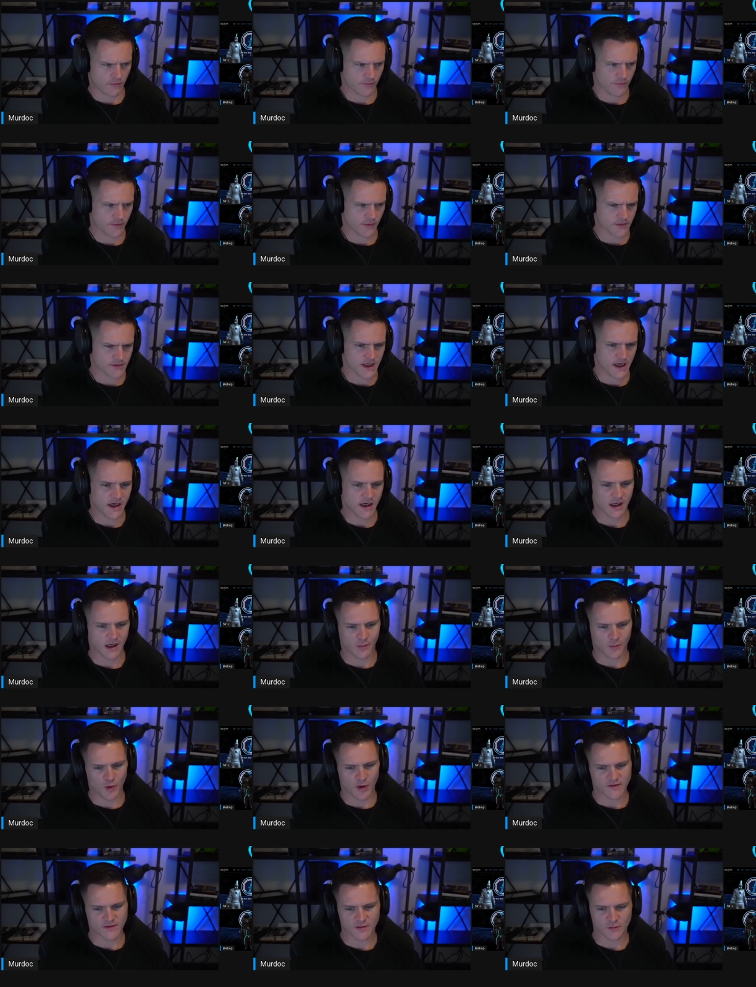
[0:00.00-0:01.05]
they're taking
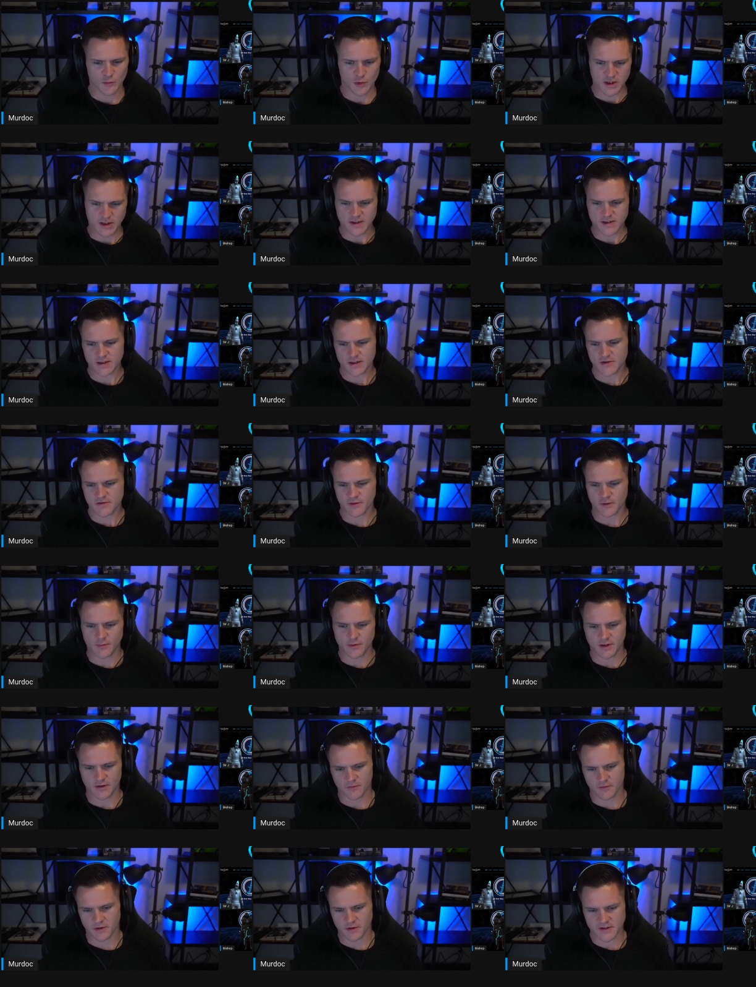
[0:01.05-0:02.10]
bits and pieces from
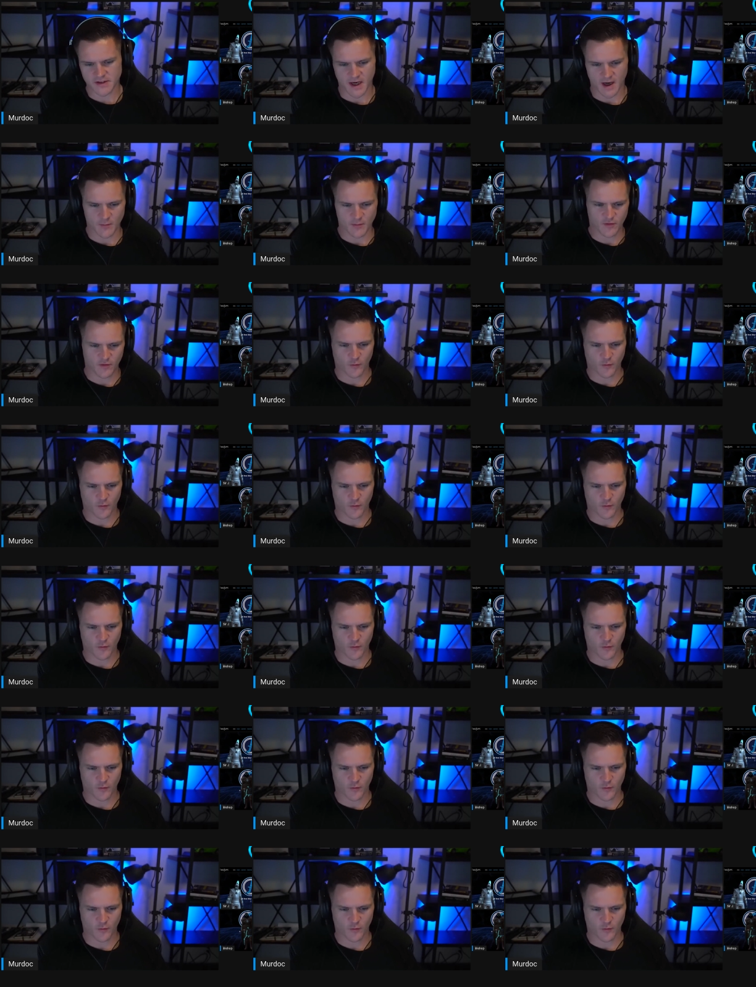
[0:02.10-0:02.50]
different types